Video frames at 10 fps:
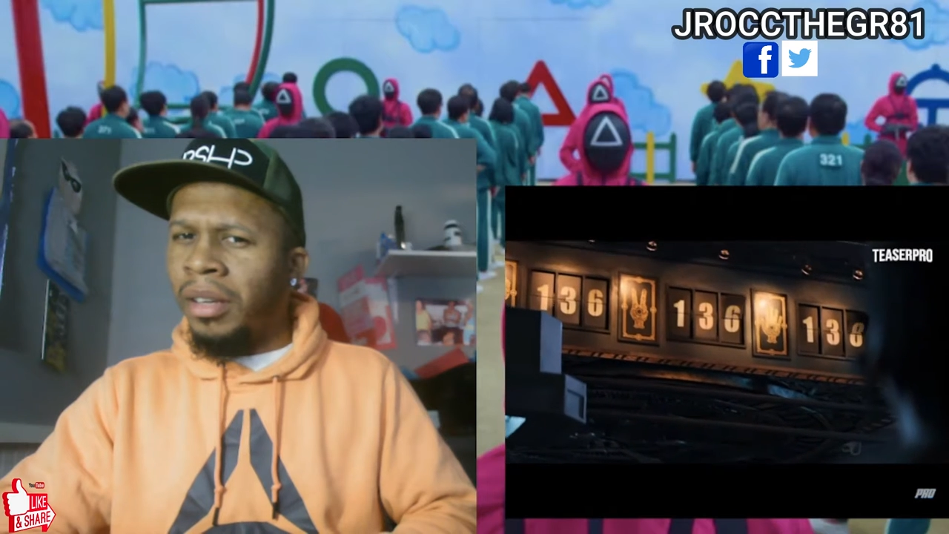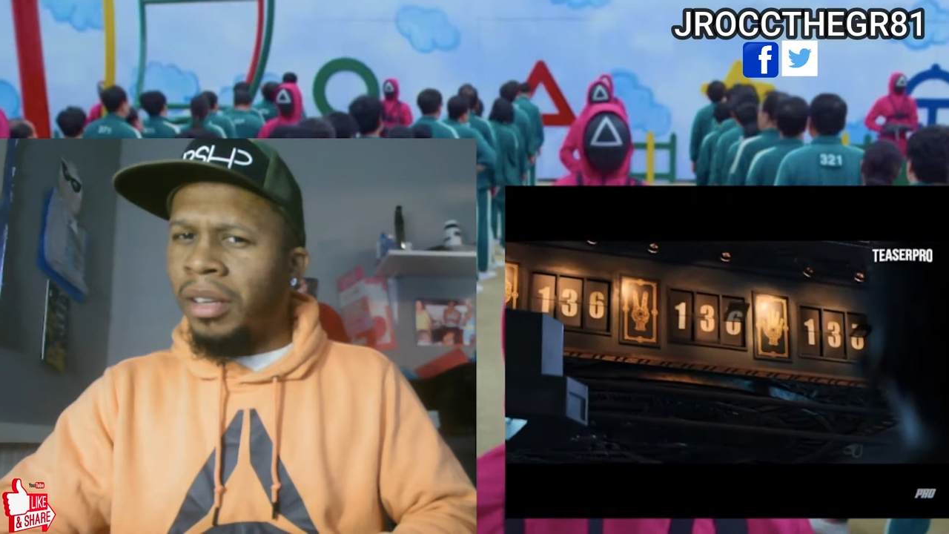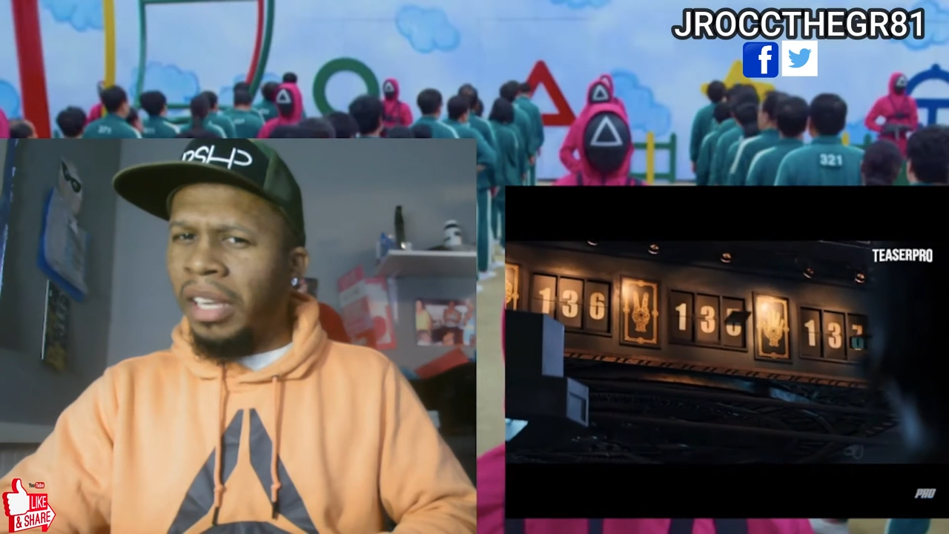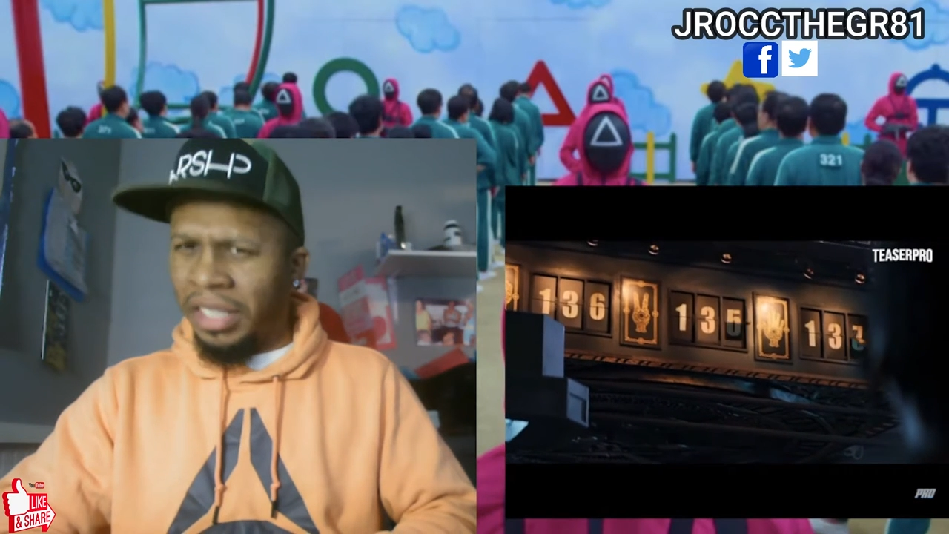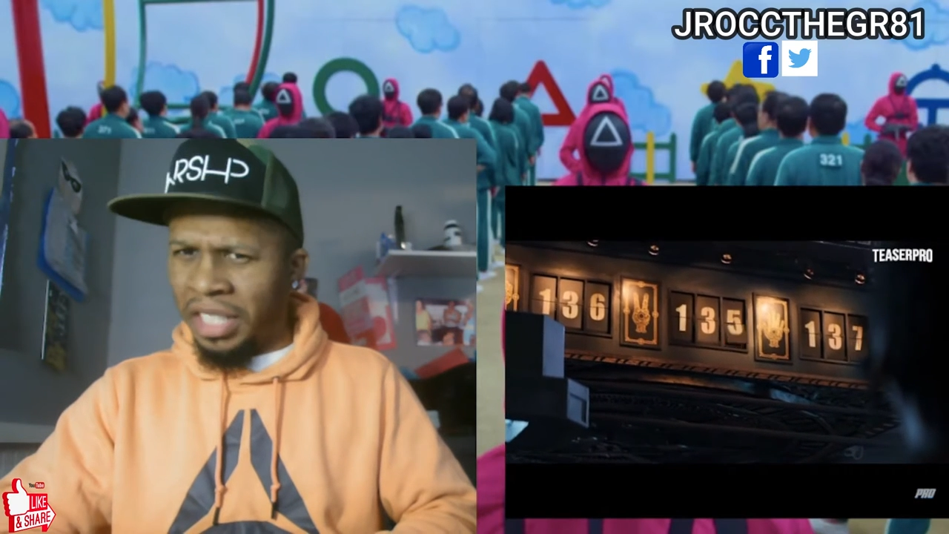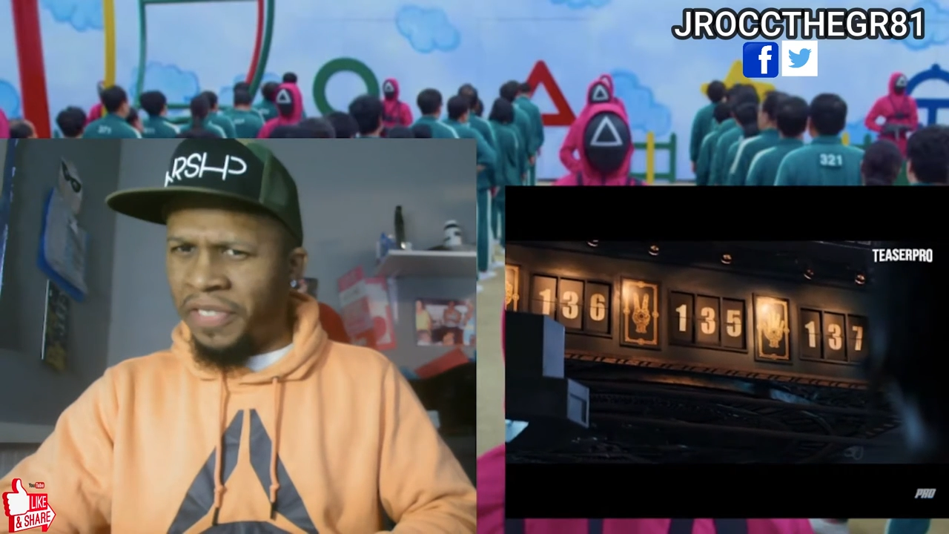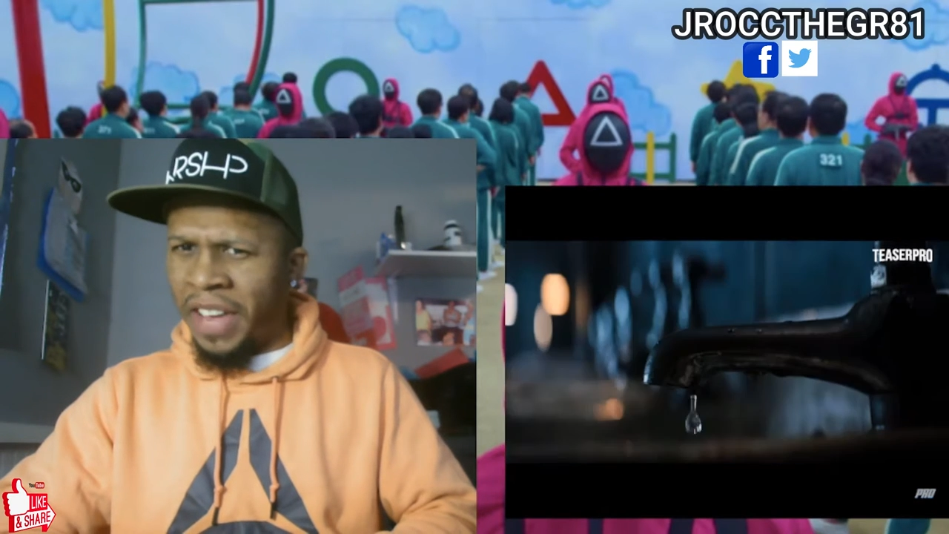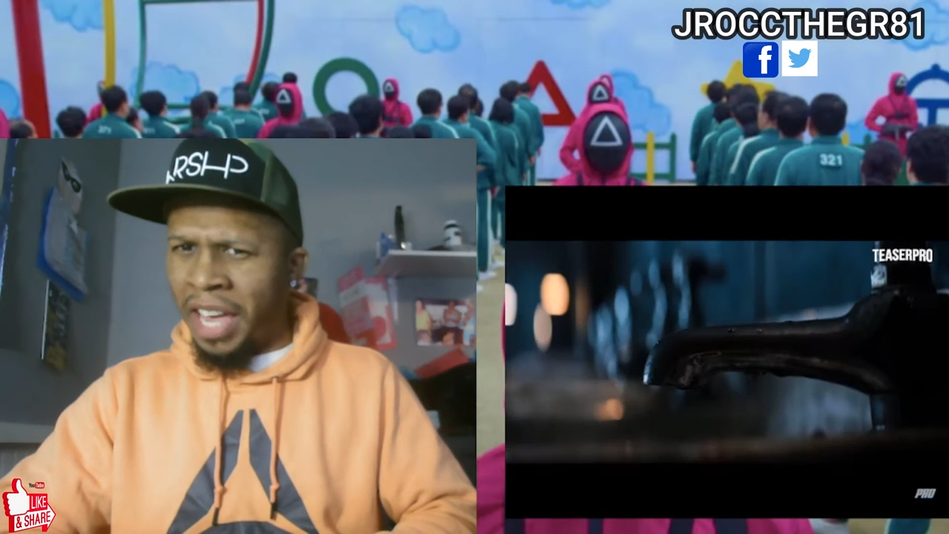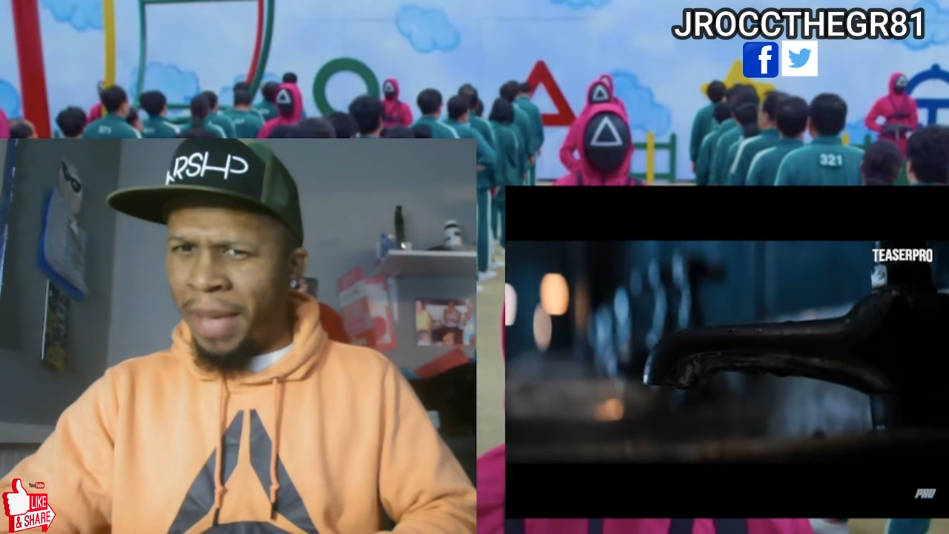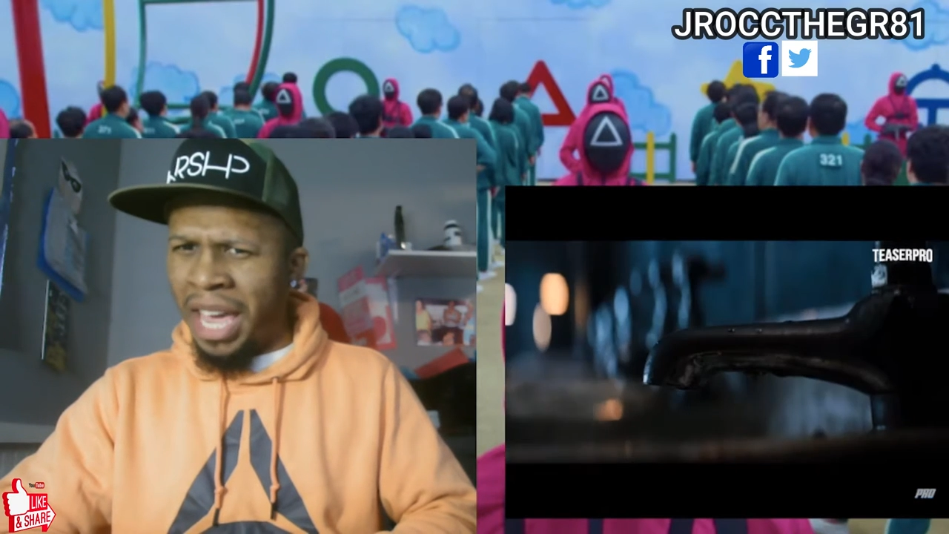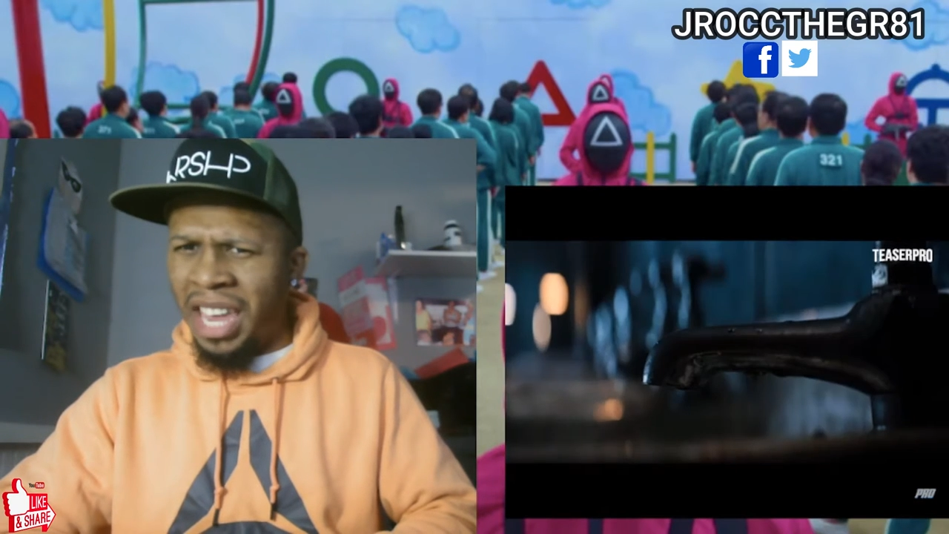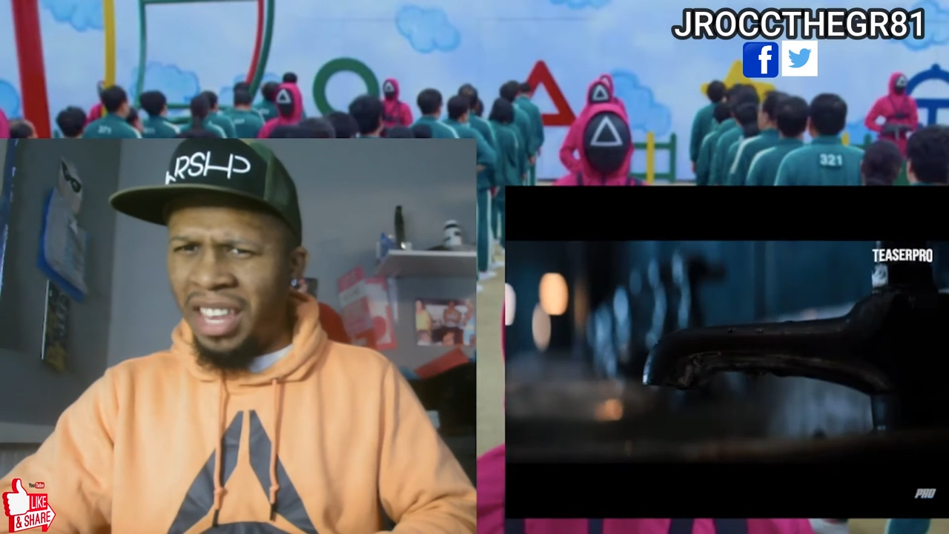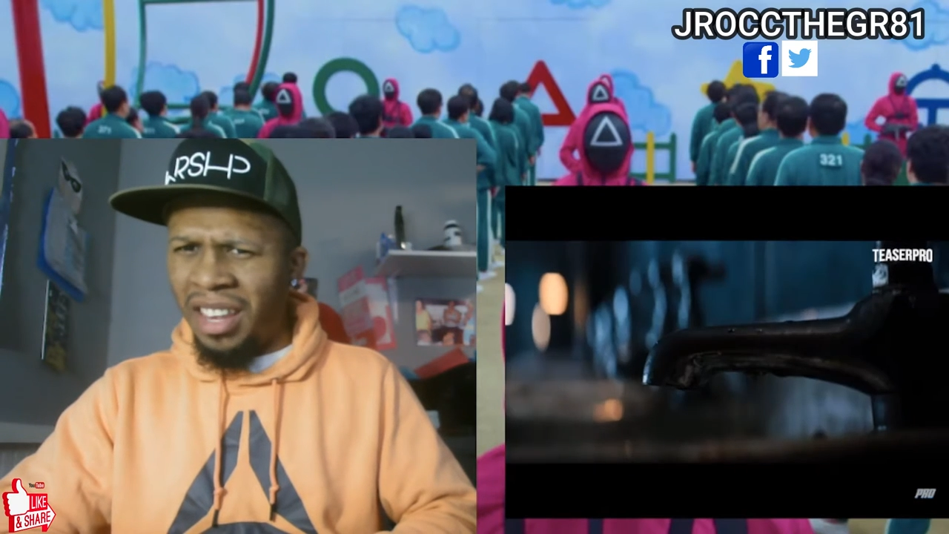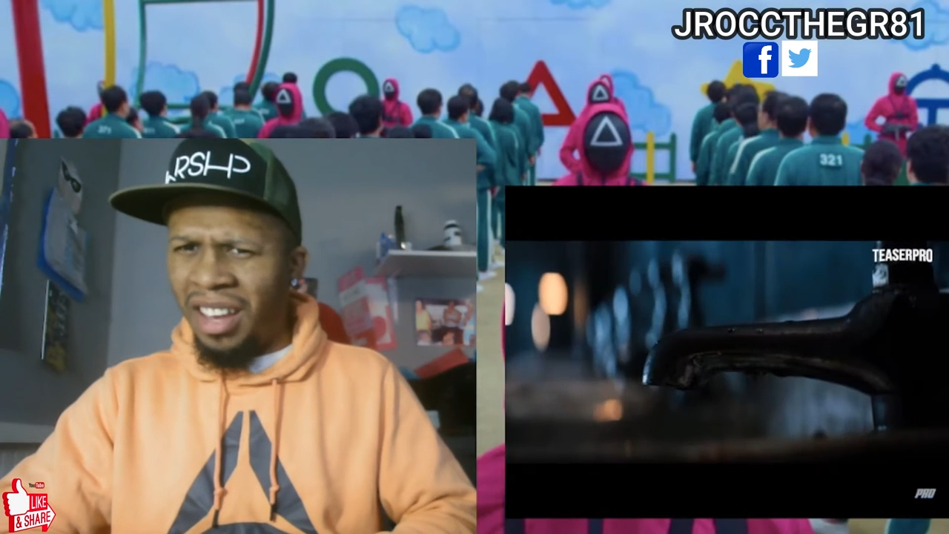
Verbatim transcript: Is this fan made?